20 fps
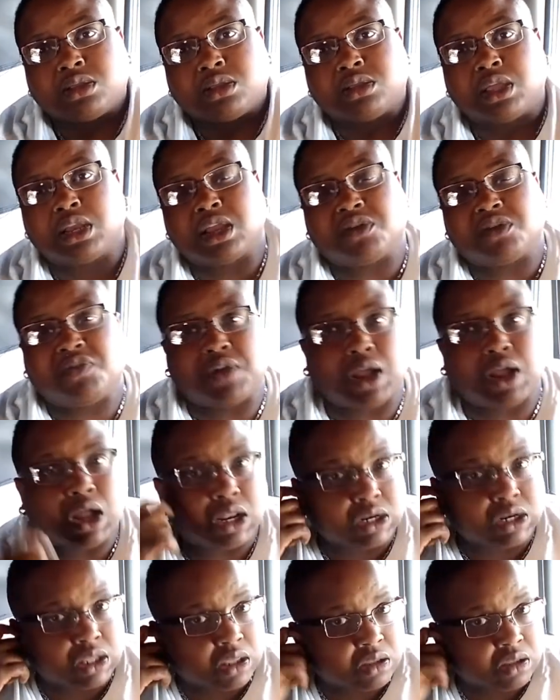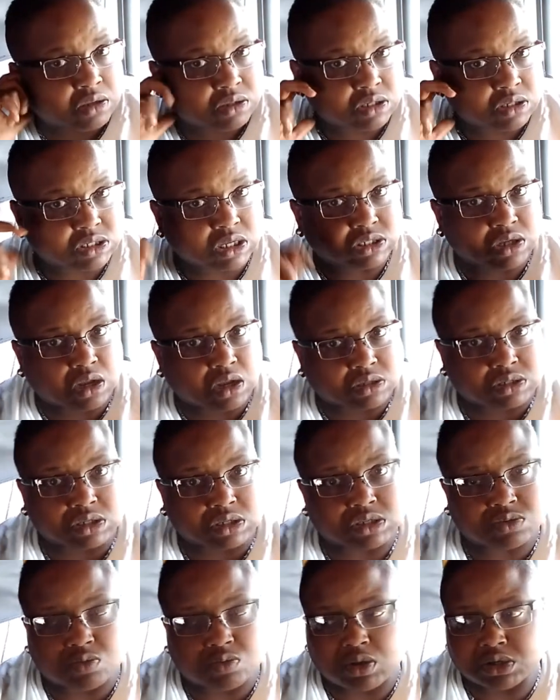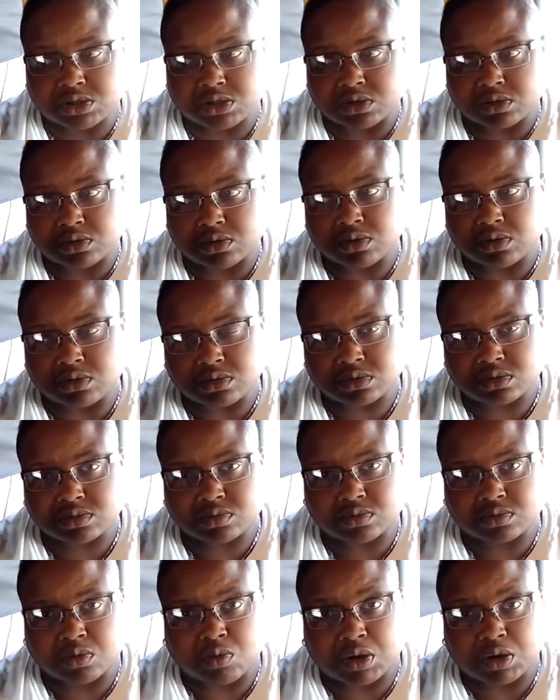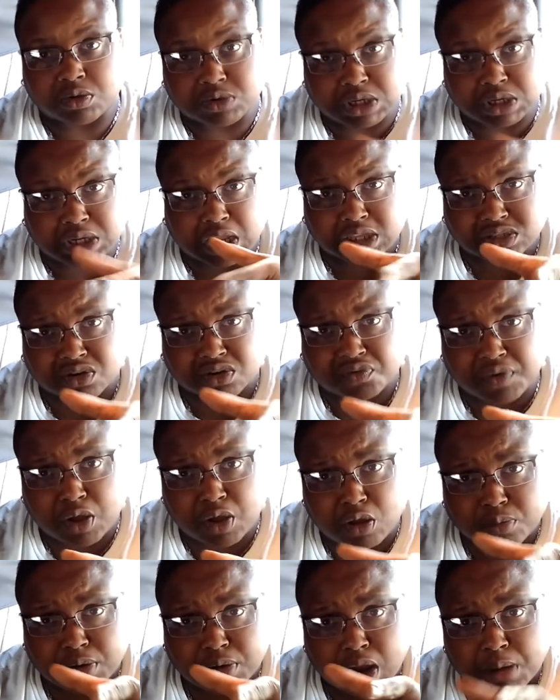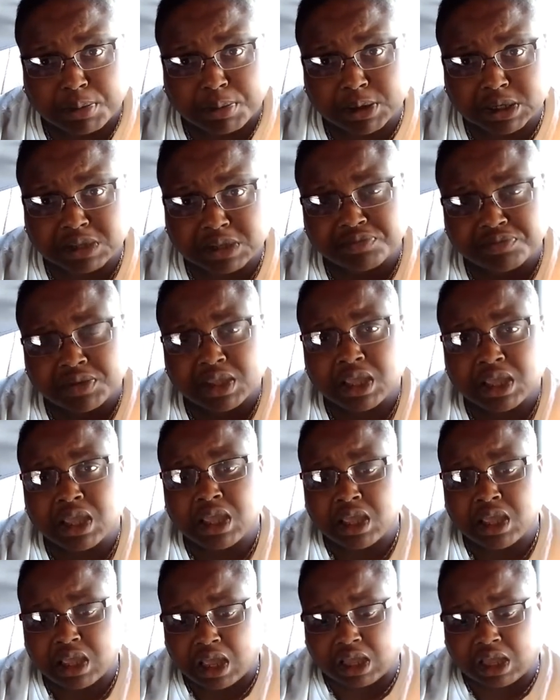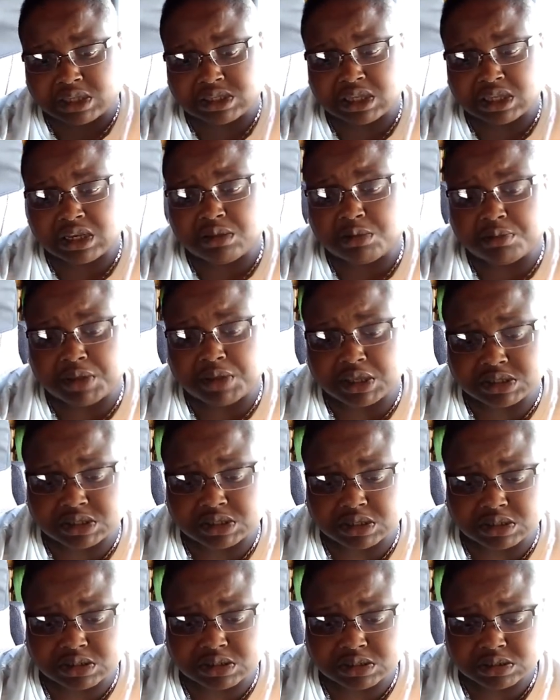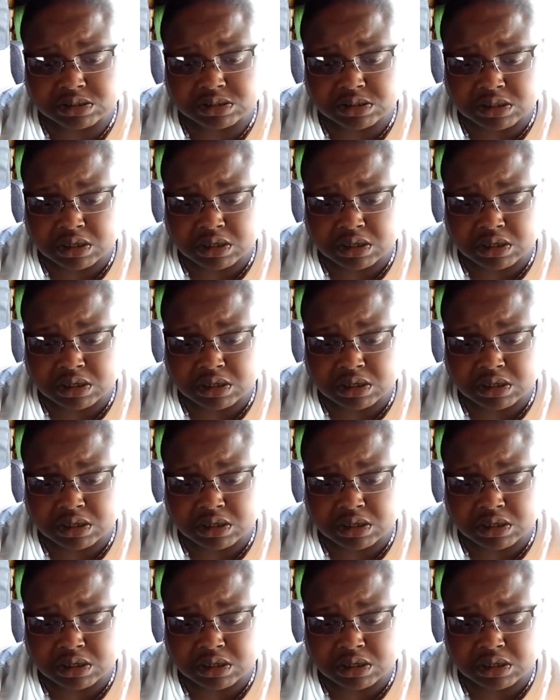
Then they finally, because I talked to this one dude who's the one who didn't answer the phone properly, I sent him a message.